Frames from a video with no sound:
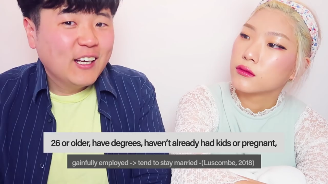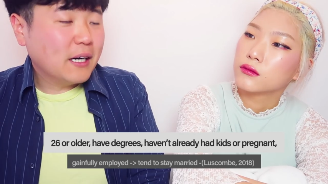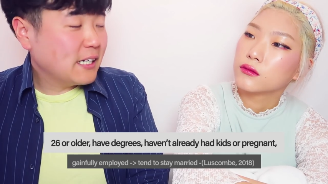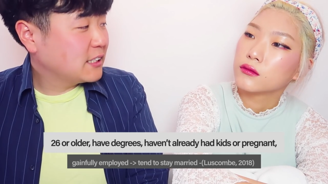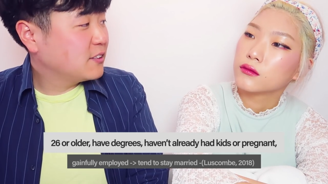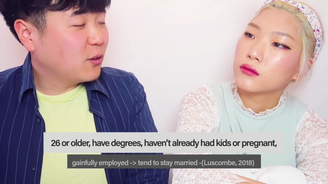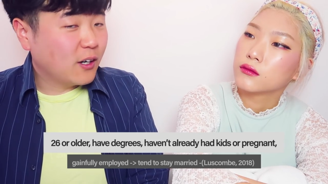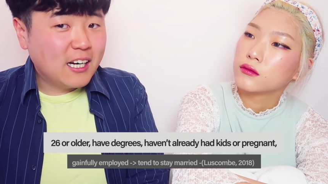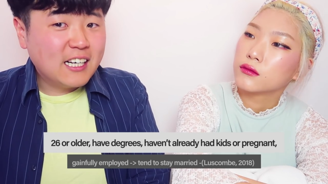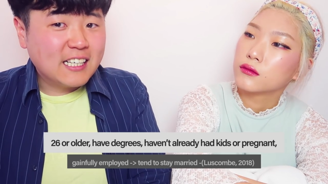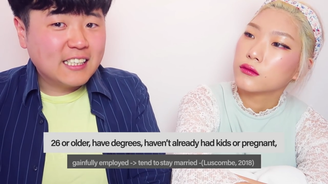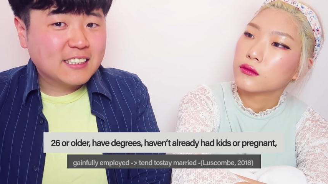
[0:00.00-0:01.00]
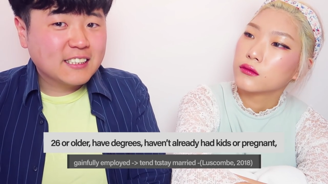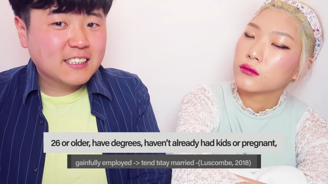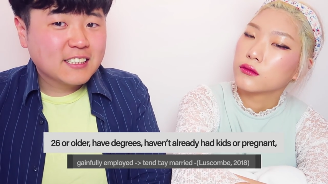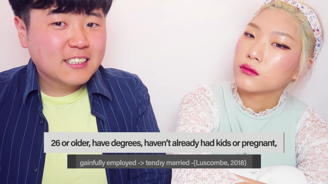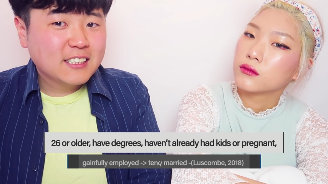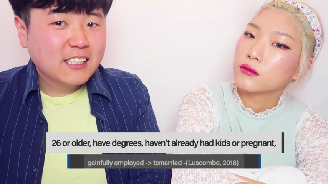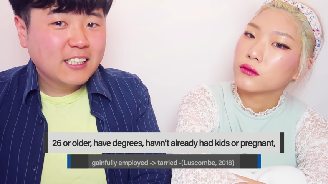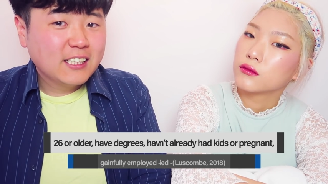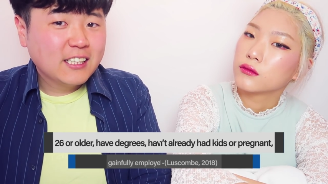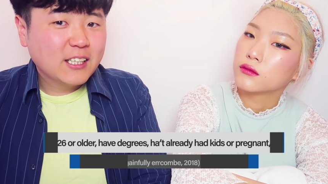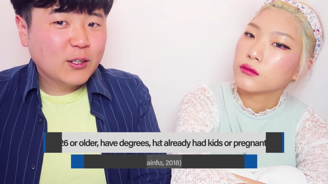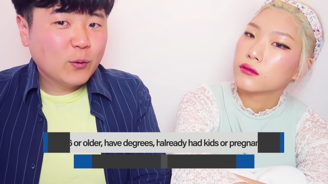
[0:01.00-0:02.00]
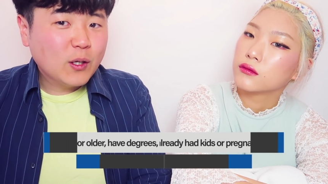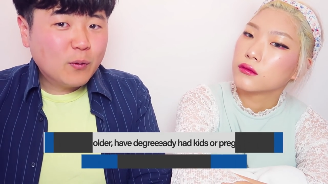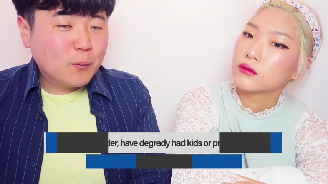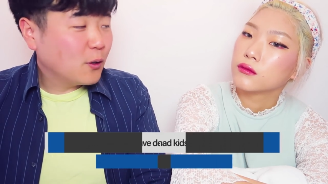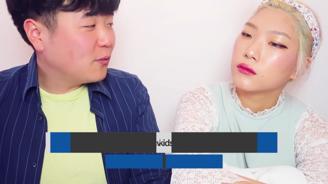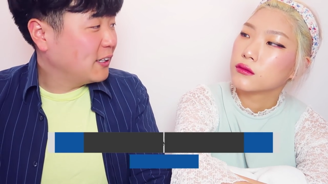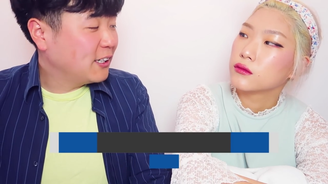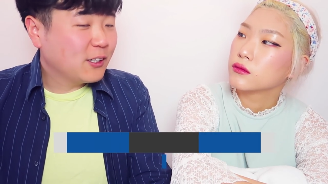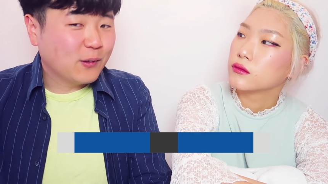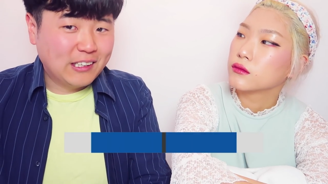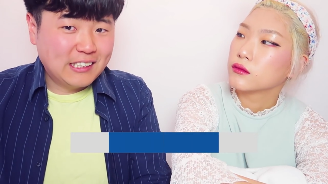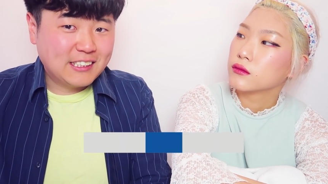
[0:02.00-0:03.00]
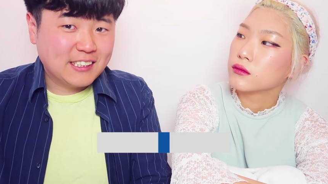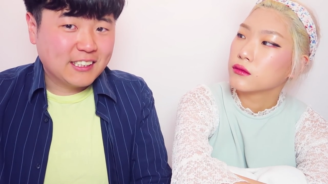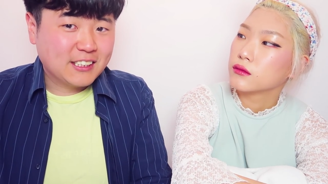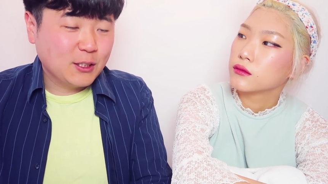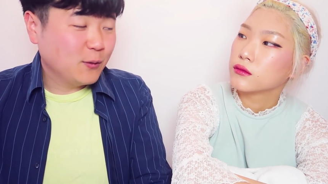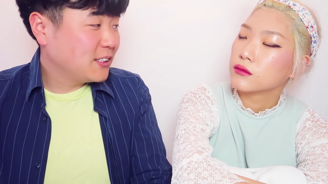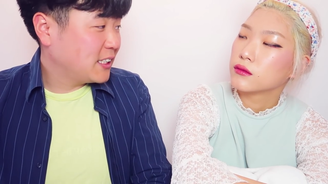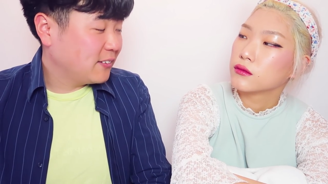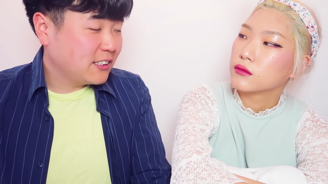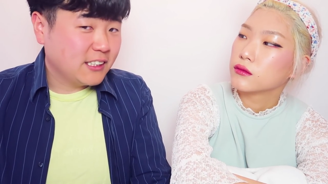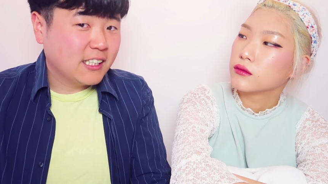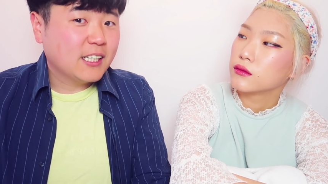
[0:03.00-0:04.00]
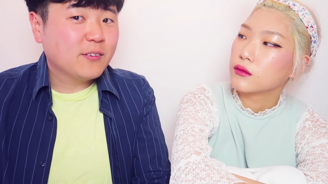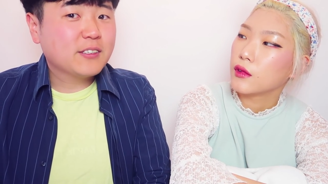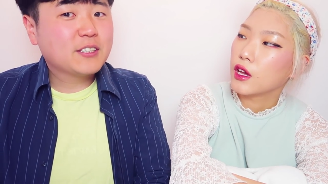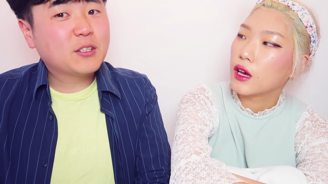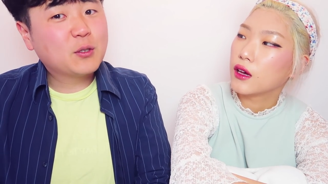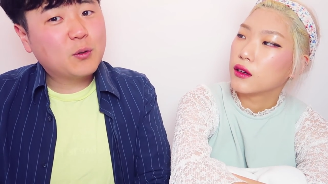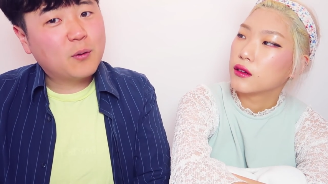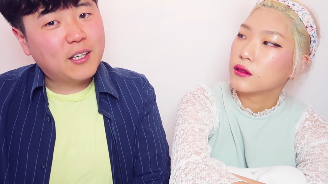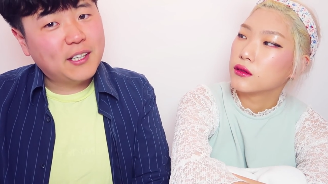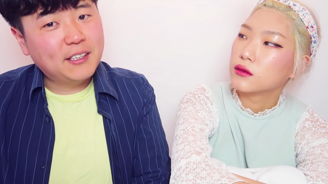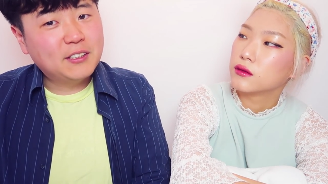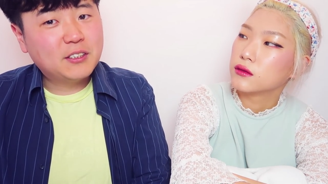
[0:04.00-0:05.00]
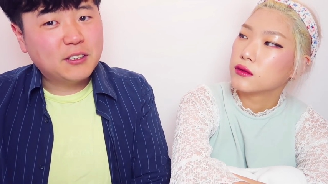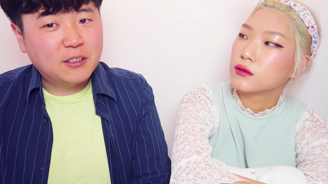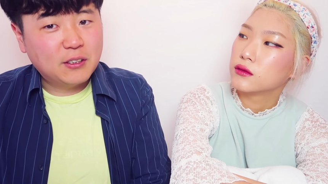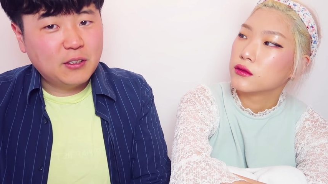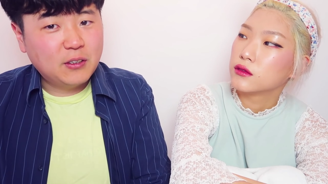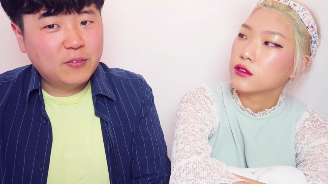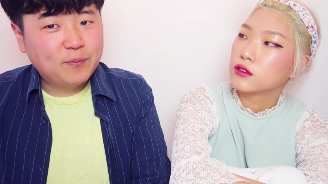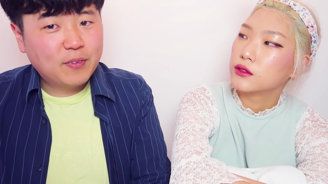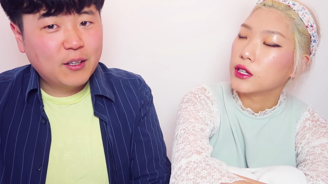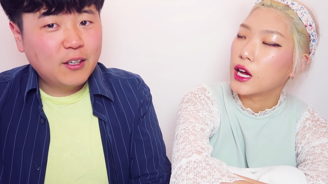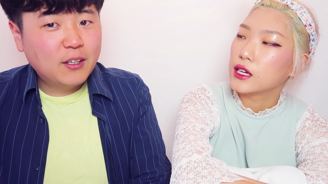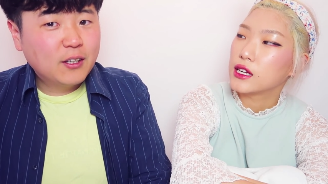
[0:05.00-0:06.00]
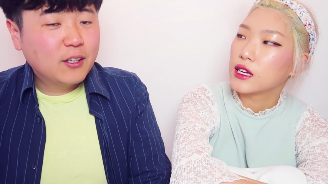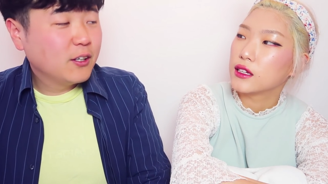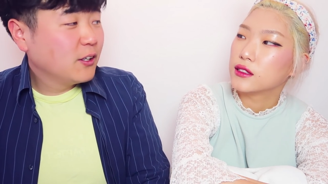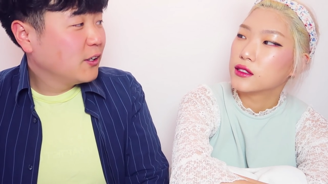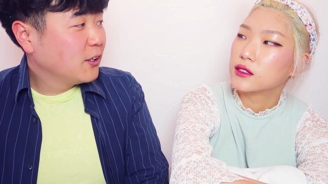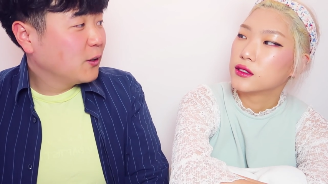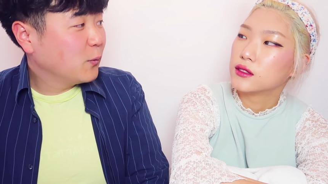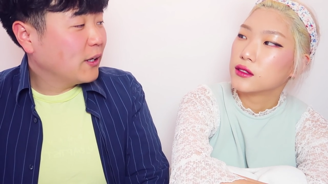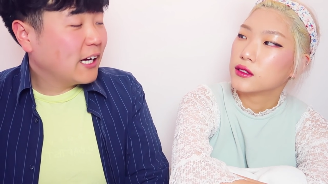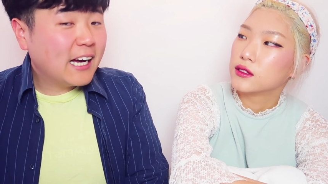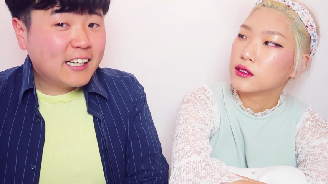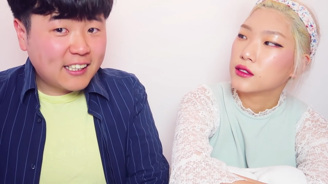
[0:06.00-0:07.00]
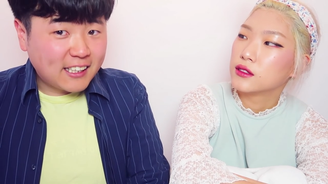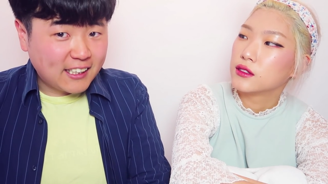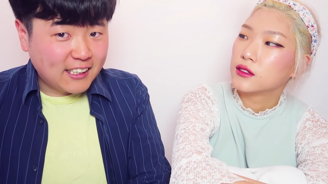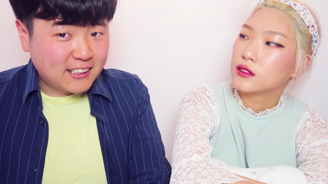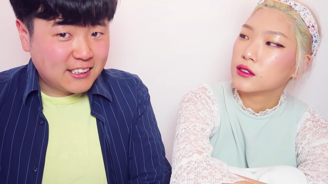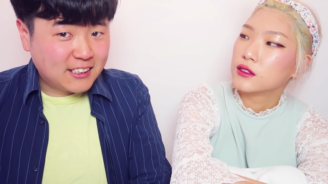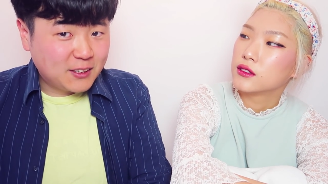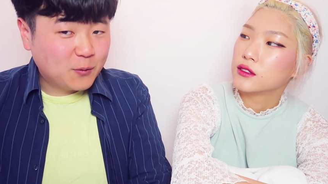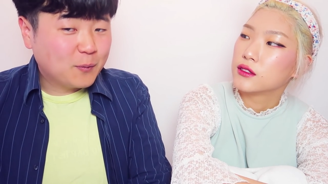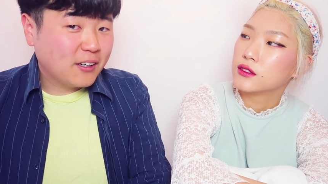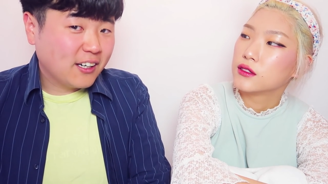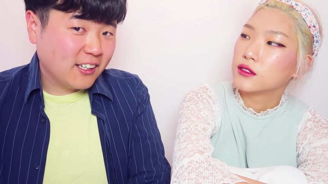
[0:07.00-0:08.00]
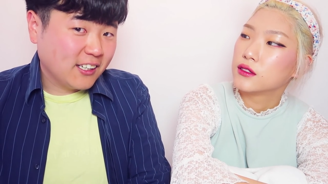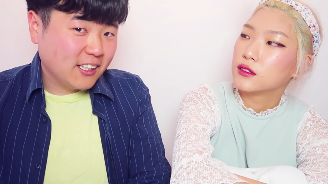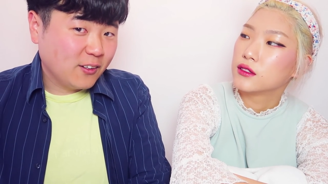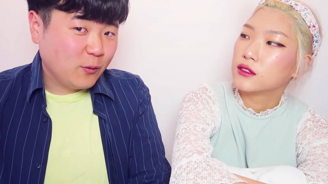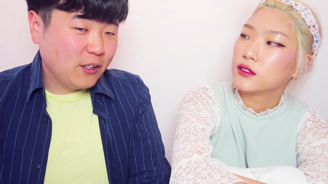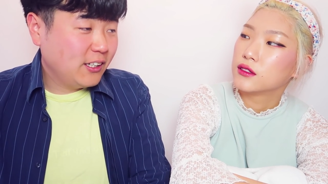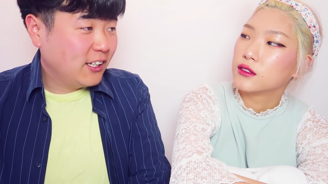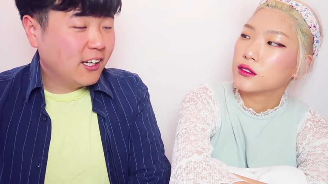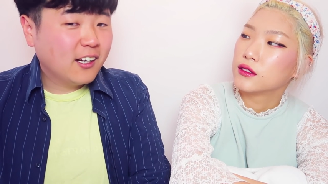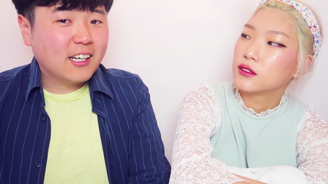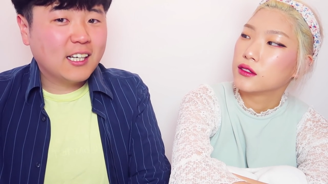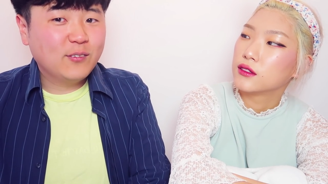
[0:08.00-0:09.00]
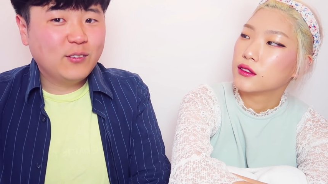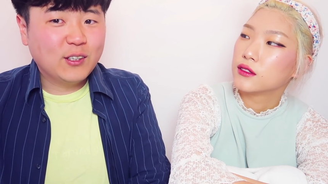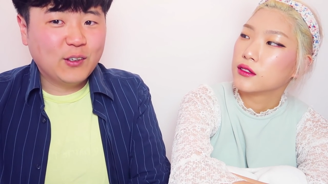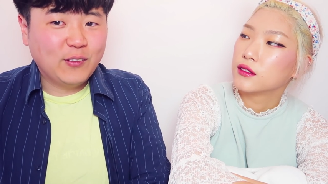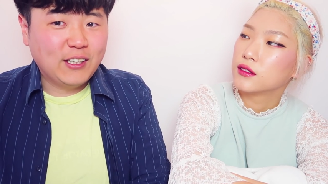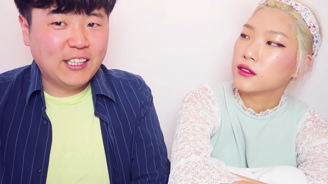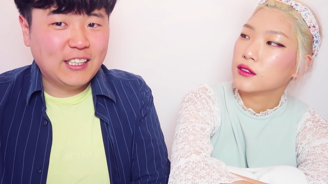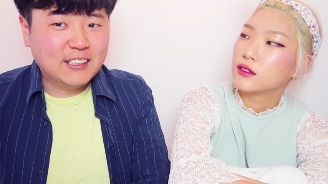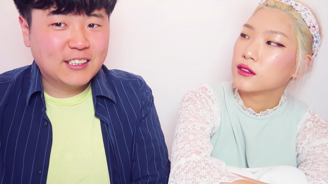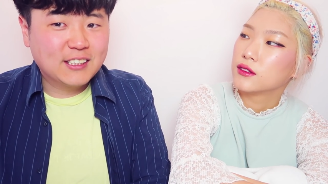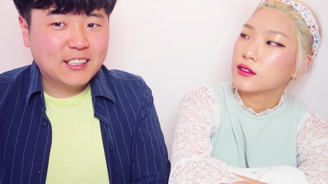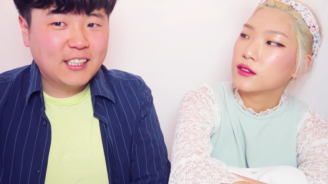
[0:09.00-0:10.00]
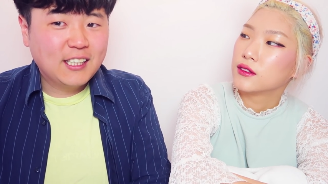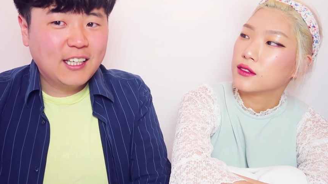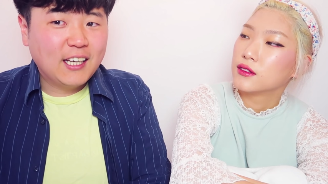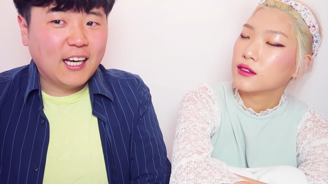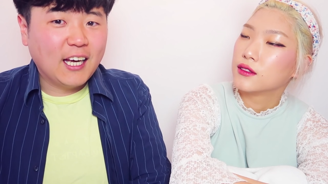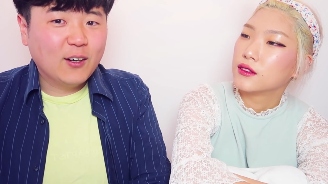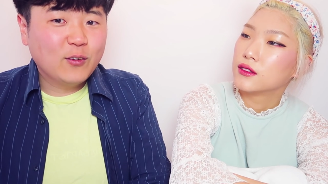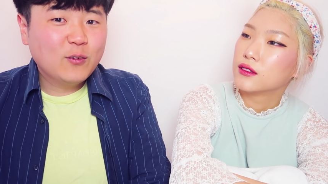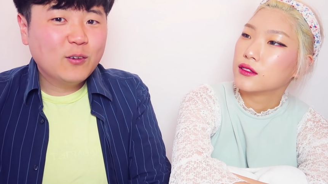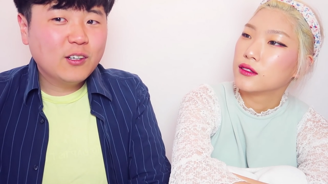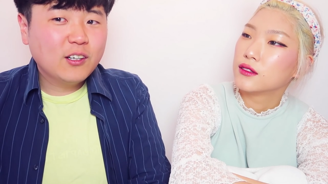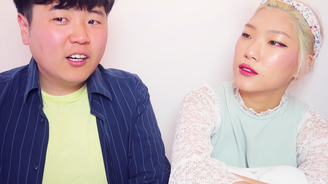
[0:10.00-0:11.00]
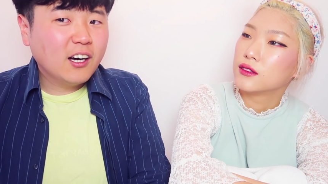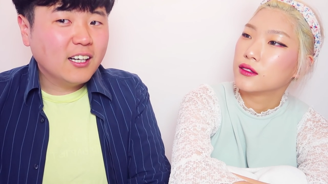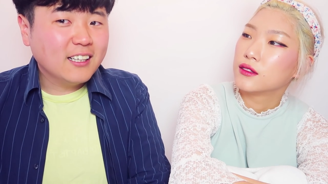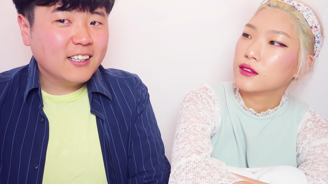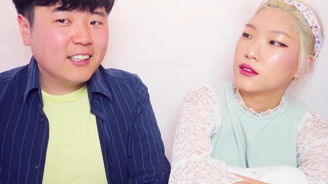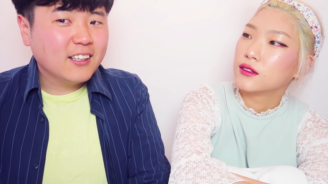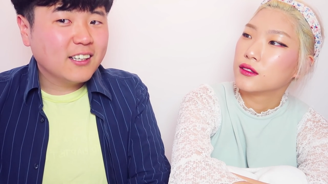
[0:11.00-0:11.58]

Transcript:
Speaker 1: But for us, we were both under 26. You were 17. I was yeah. 22.
Speaker 2: We had kids.
Speaker 1: We had kids. You were pregnant. We did not have degrees. And we were not